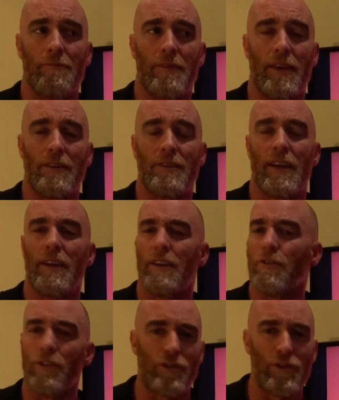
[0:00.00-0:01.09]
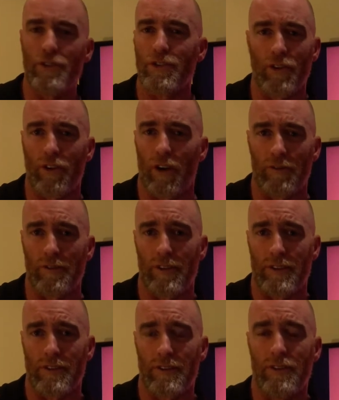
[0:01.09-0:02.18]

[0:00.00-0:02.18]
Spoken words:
Is that it reduces your confidence.